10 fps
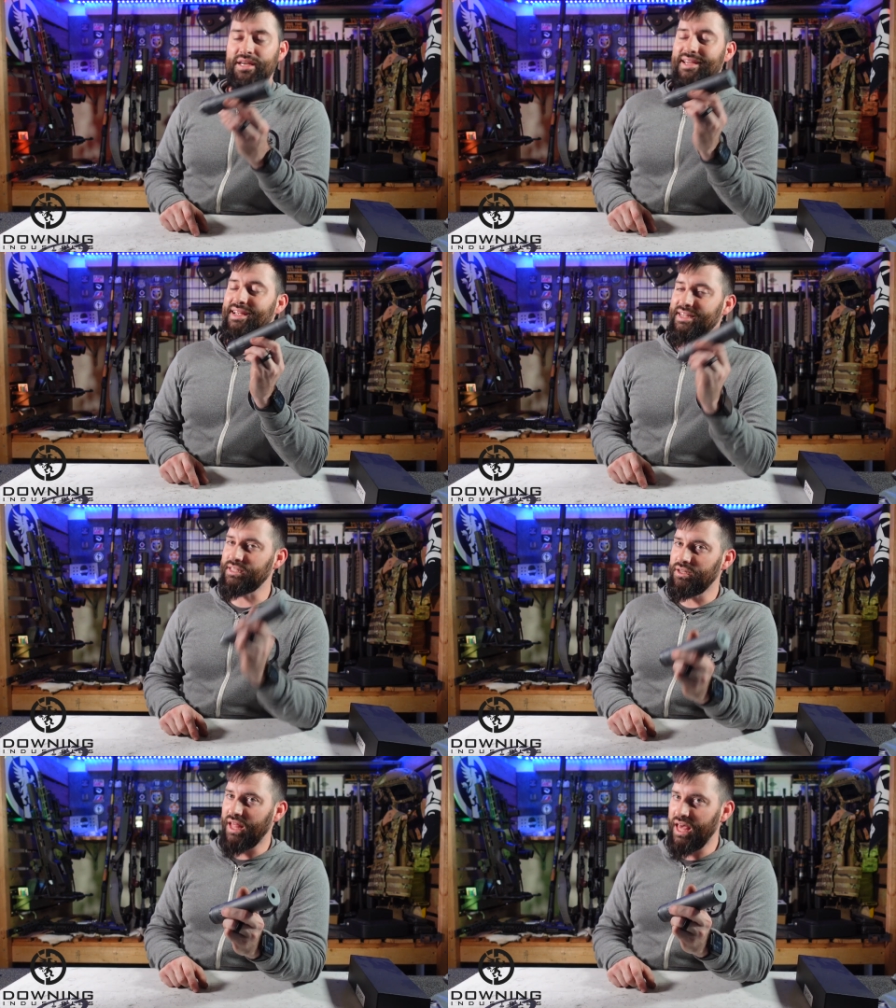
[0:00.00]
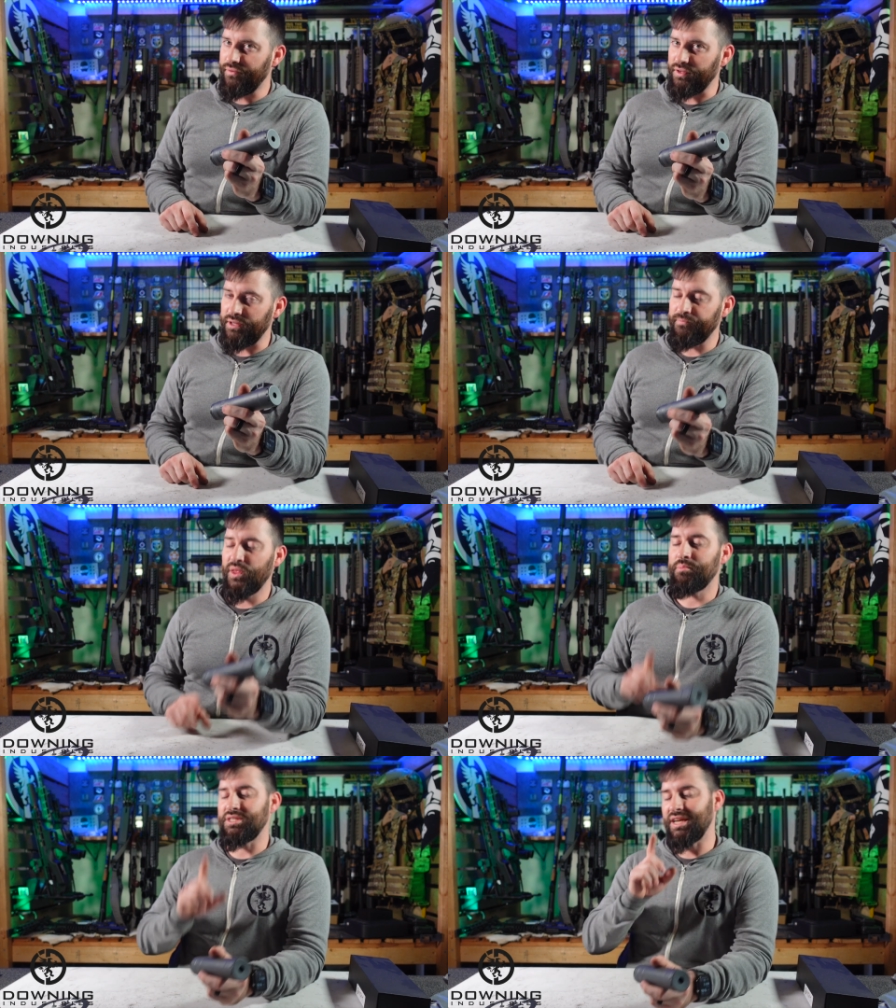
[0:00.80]
It is a little heavy,
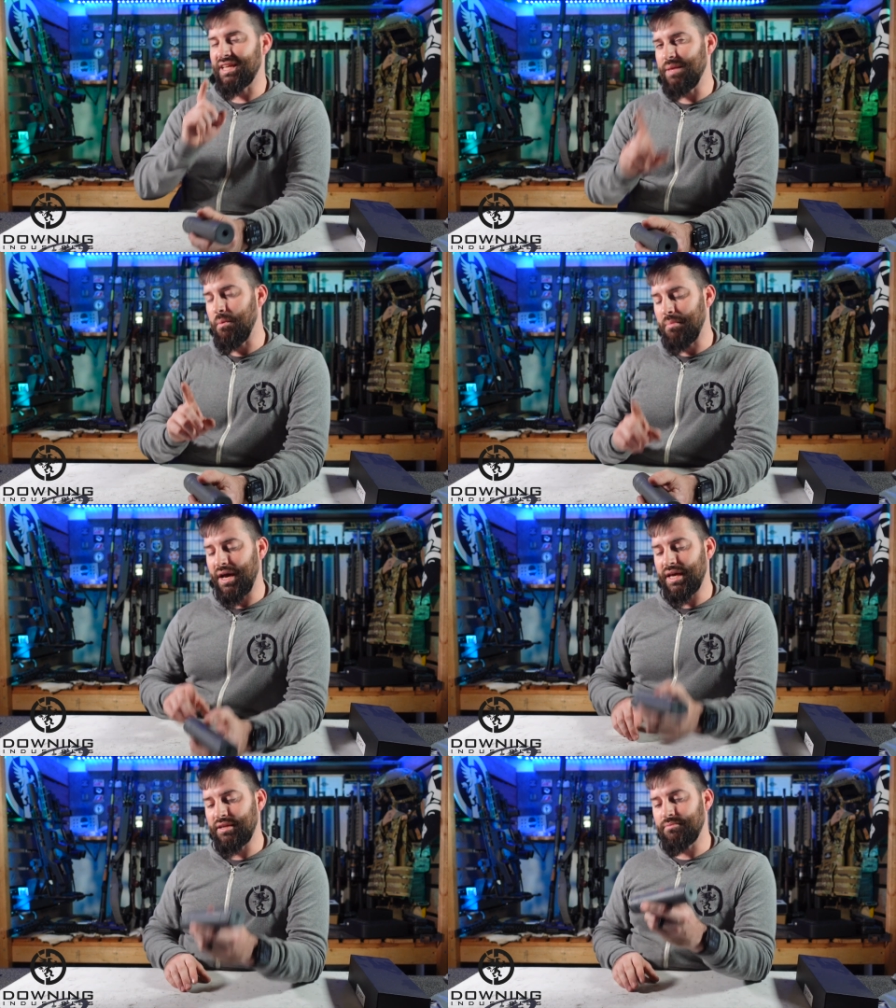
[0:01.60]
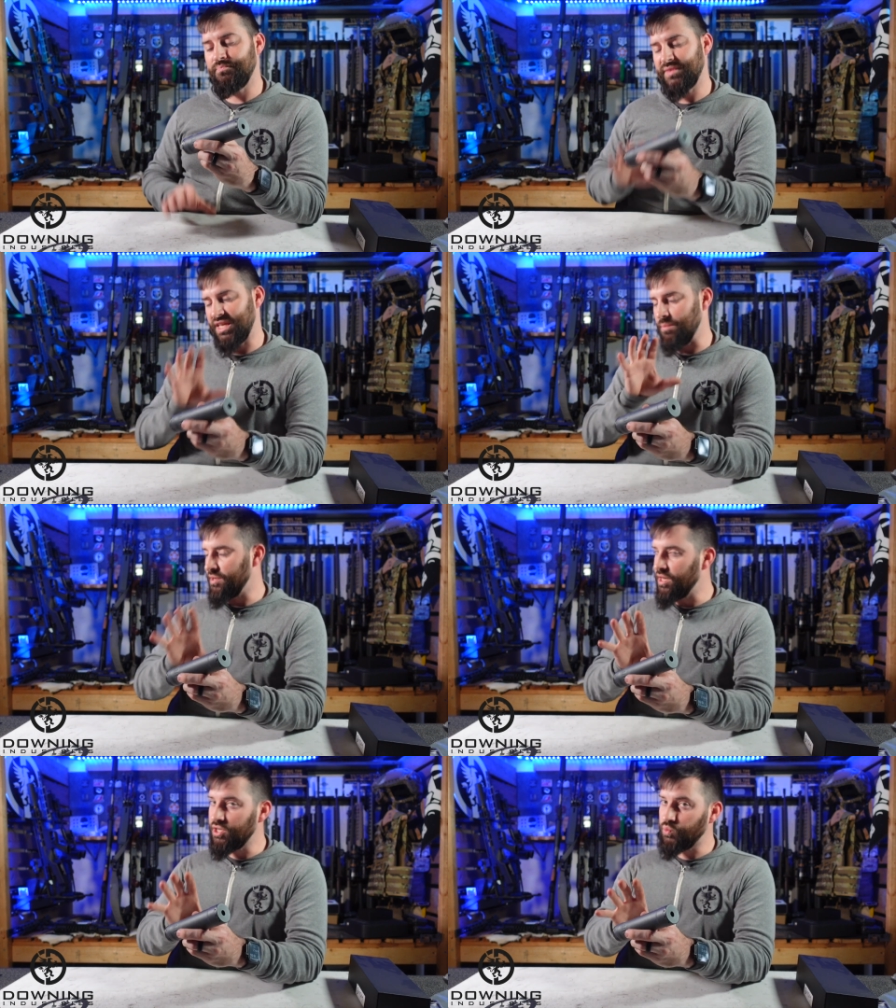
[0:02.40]
but you gotta keep in mind, keep
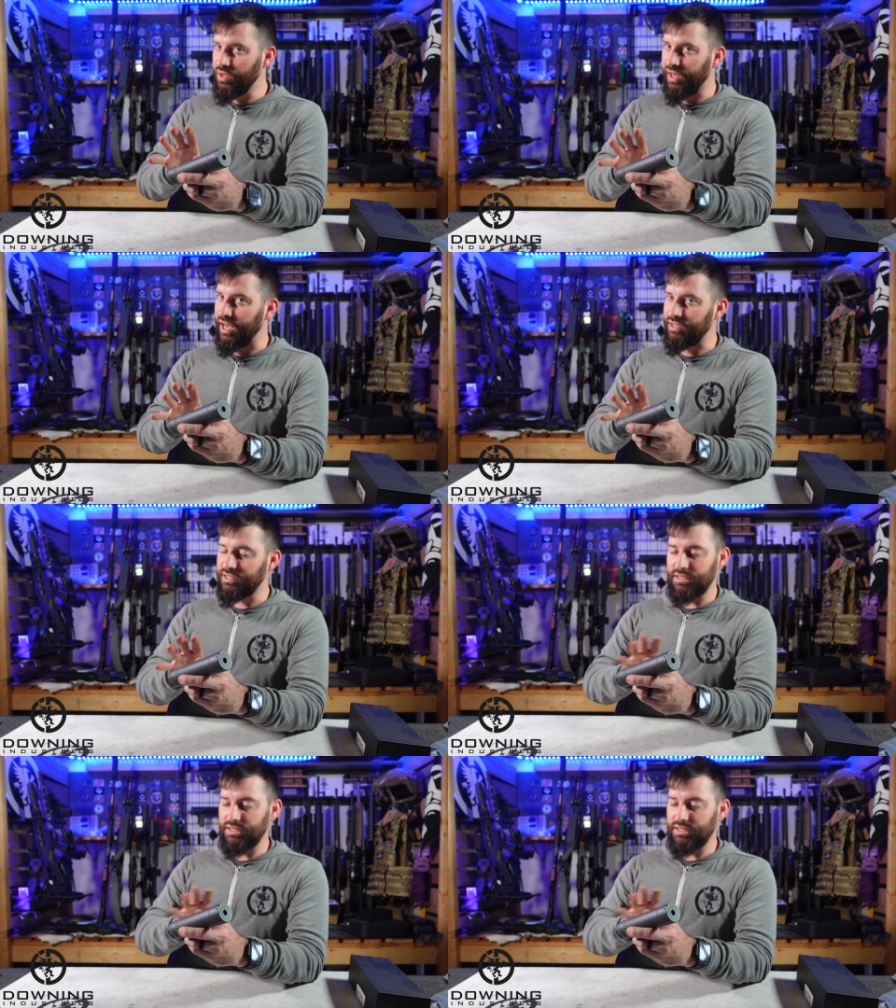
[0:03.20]
it in its wheelhouse.